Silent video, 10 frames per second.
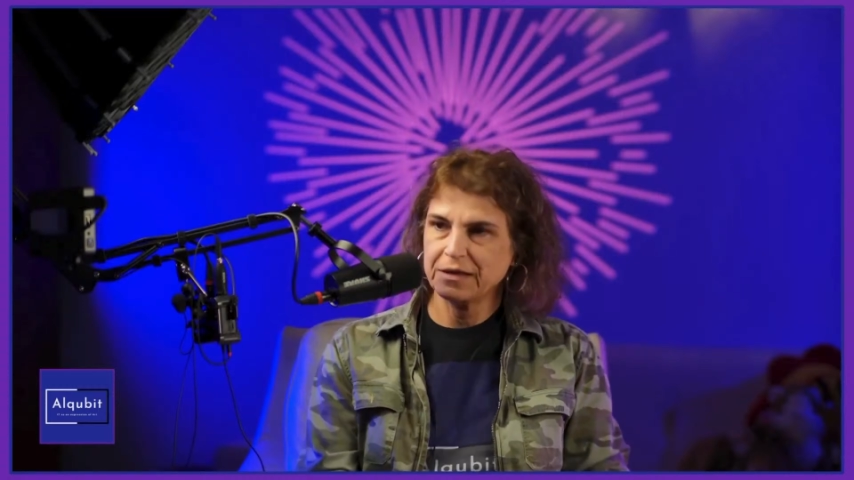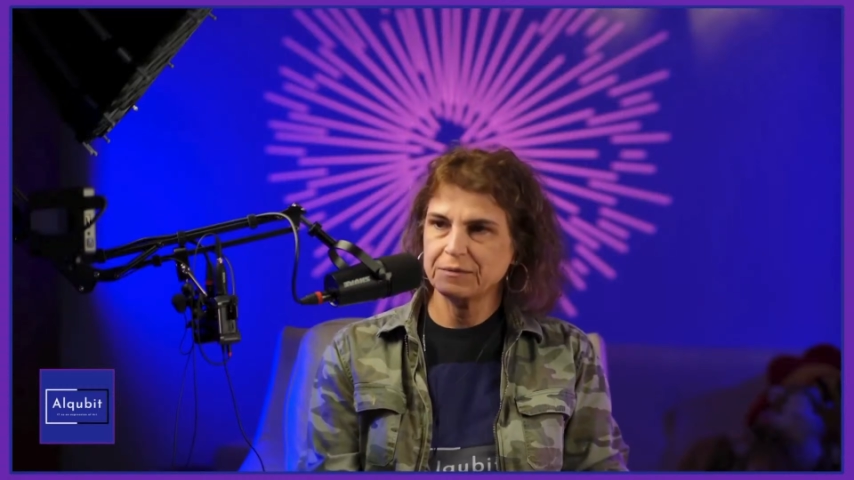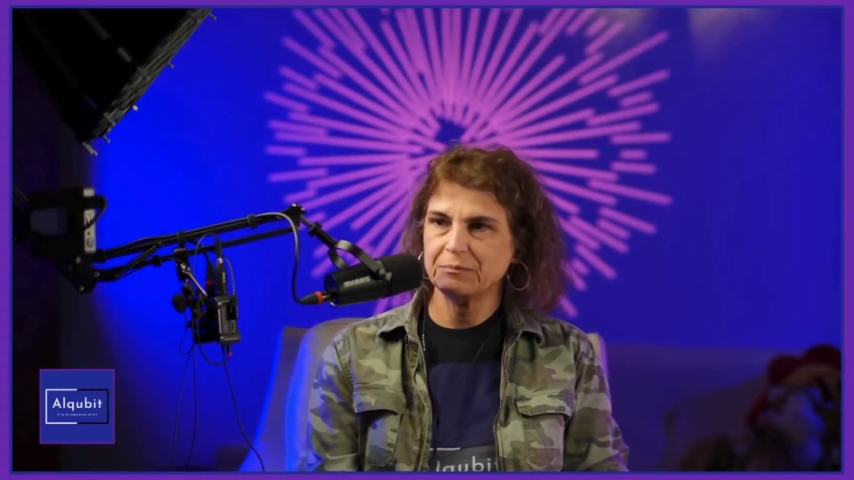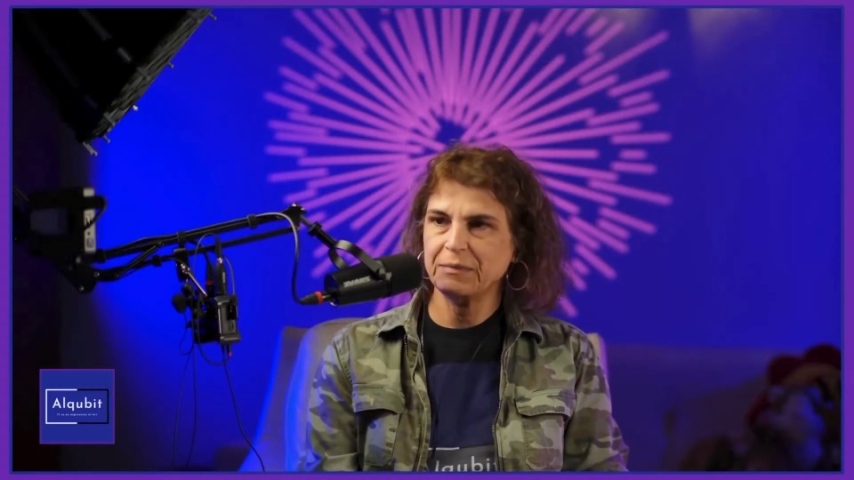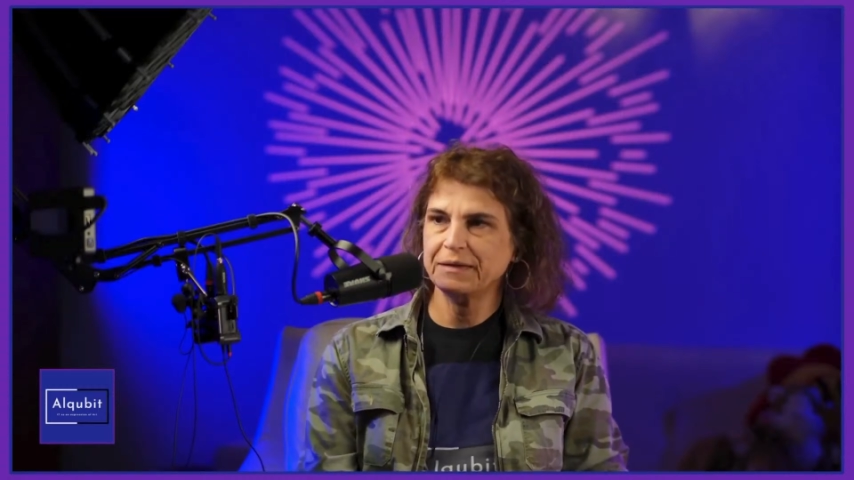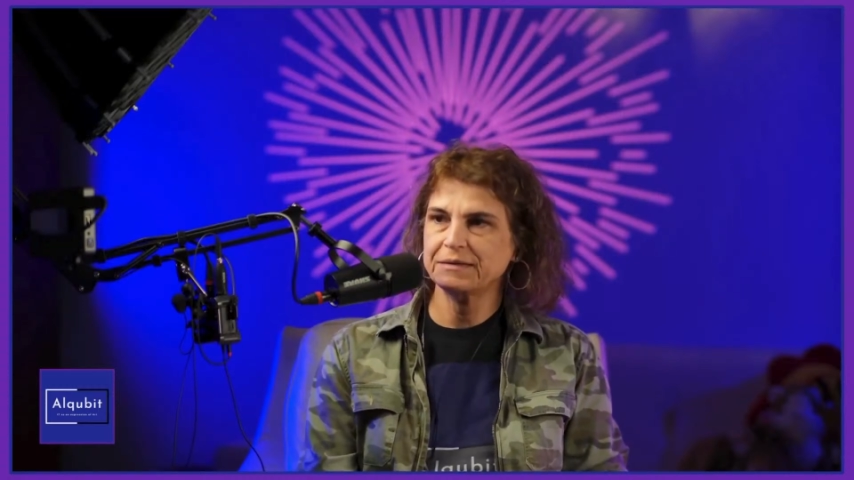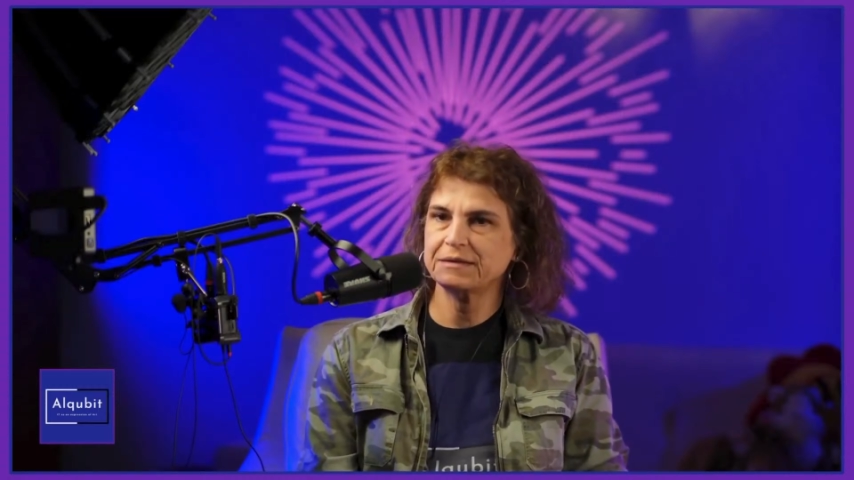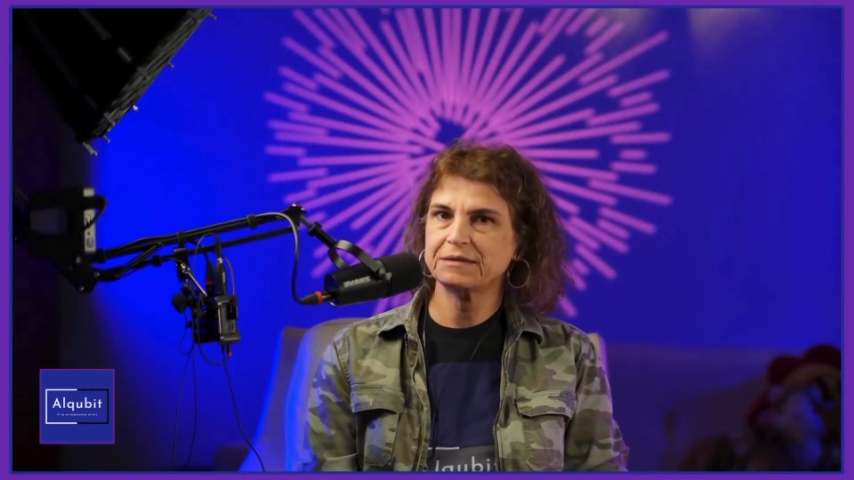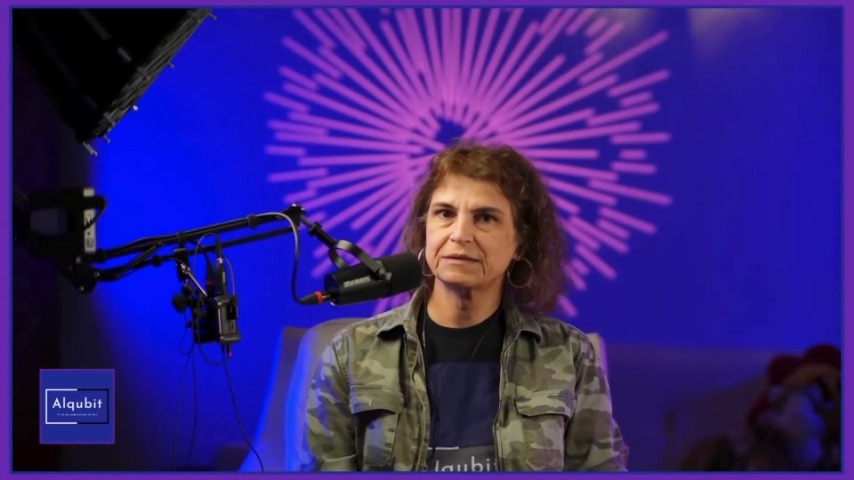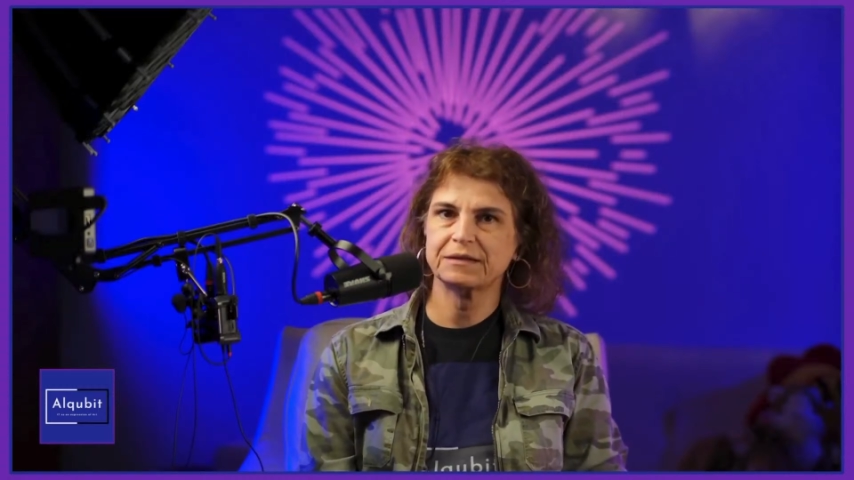
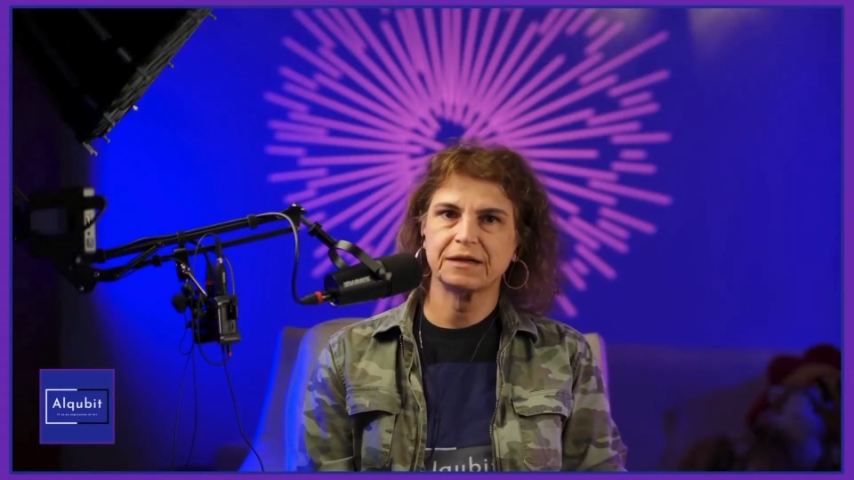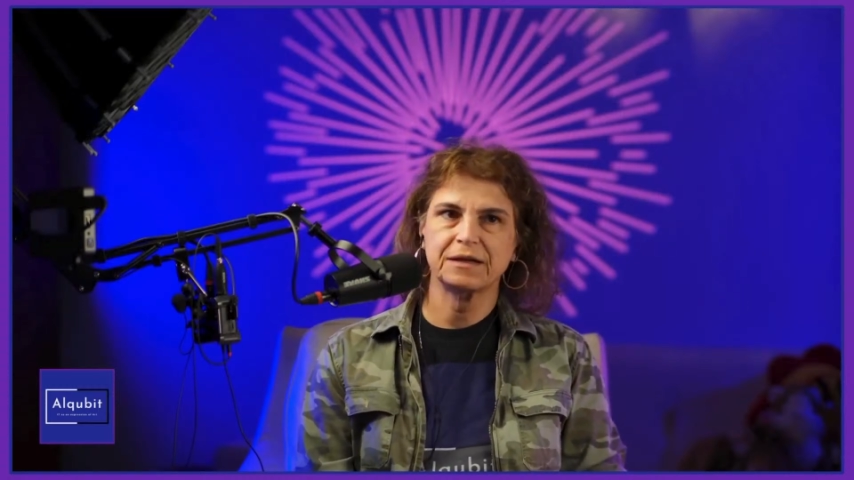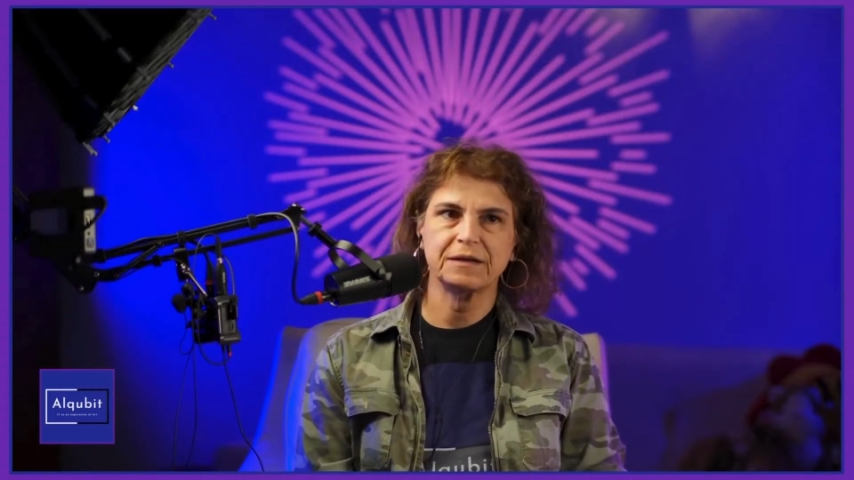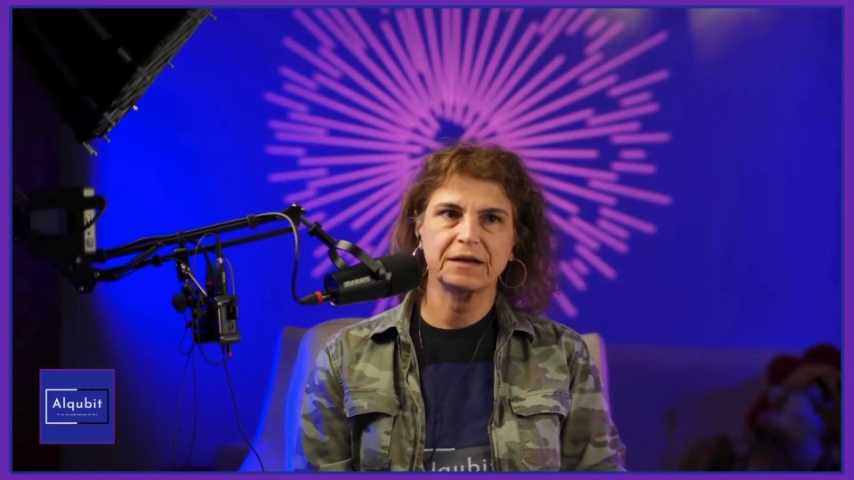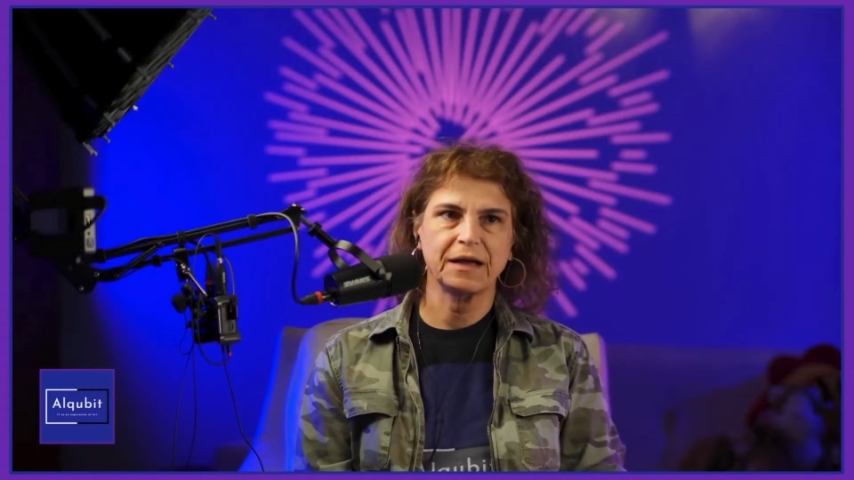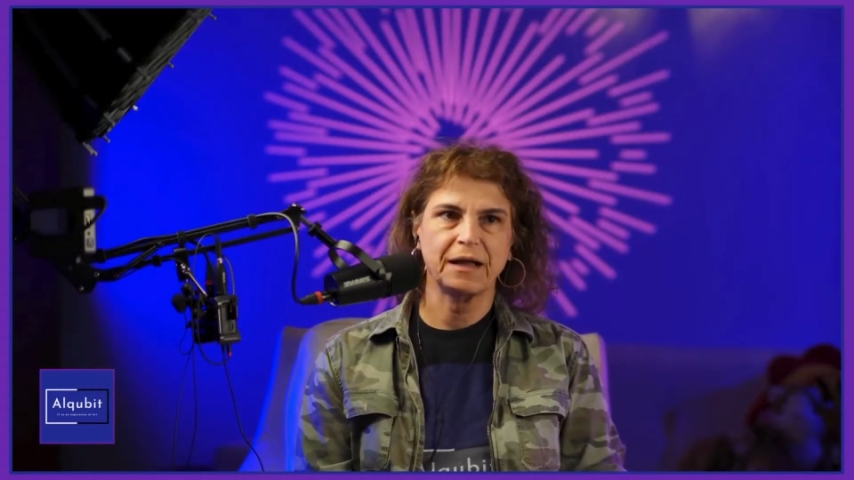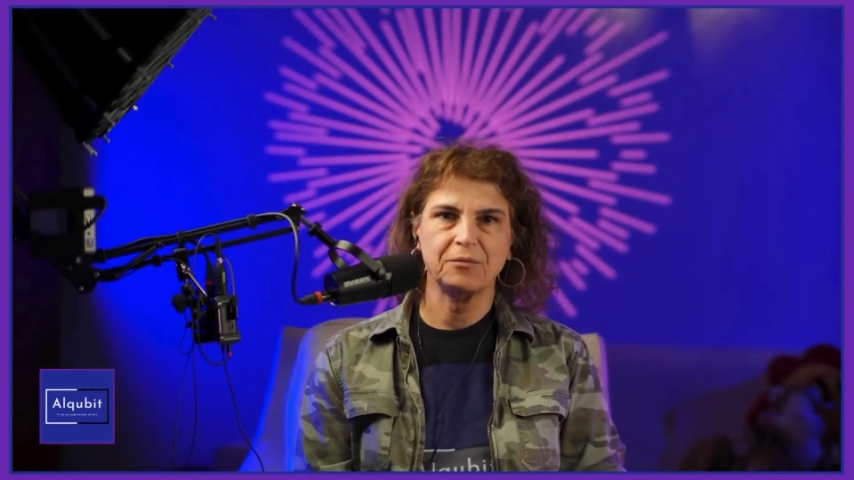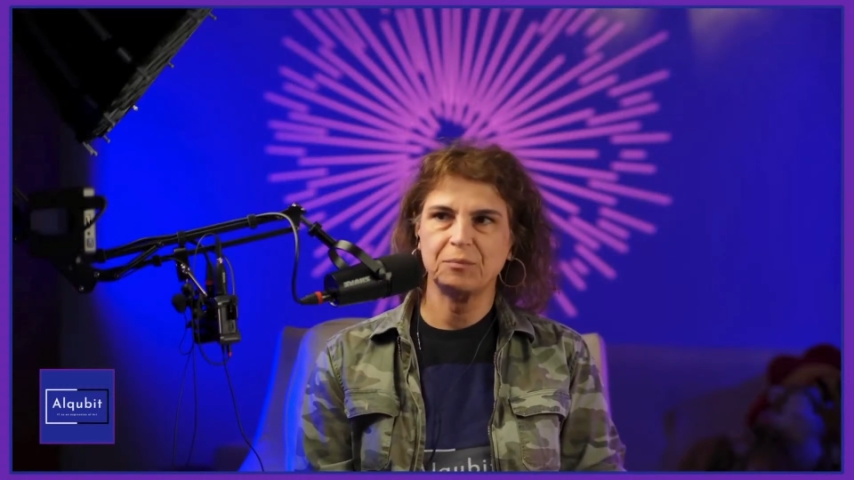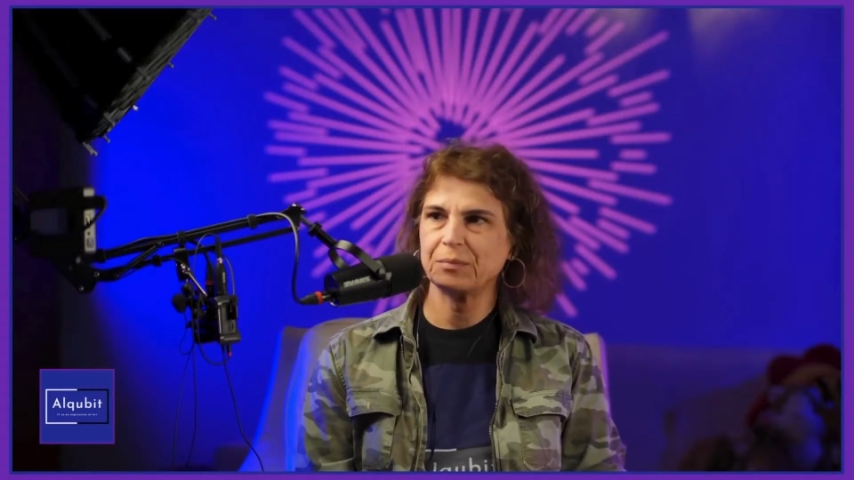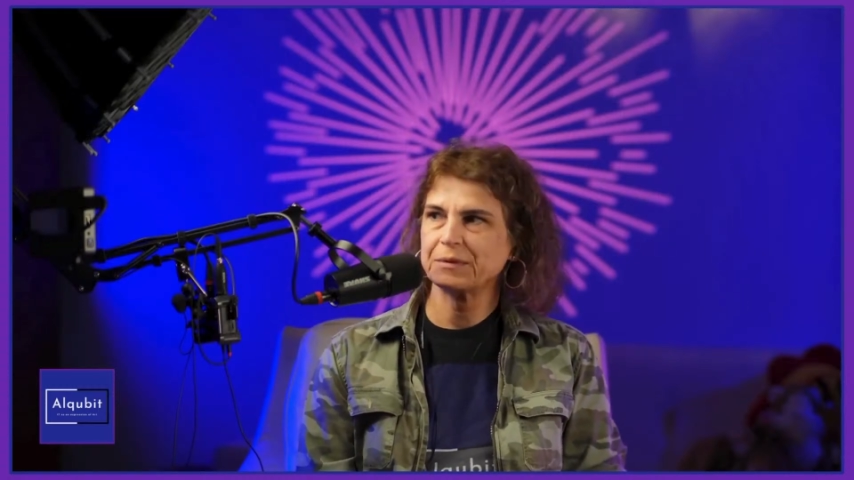immense
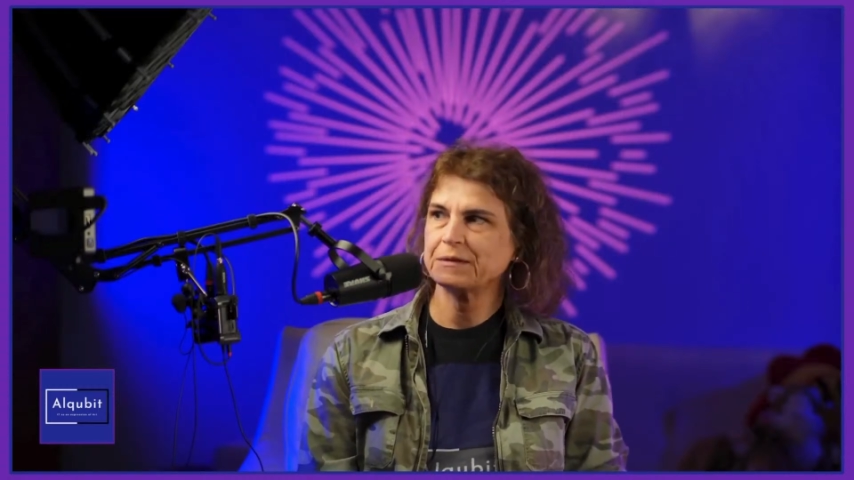help,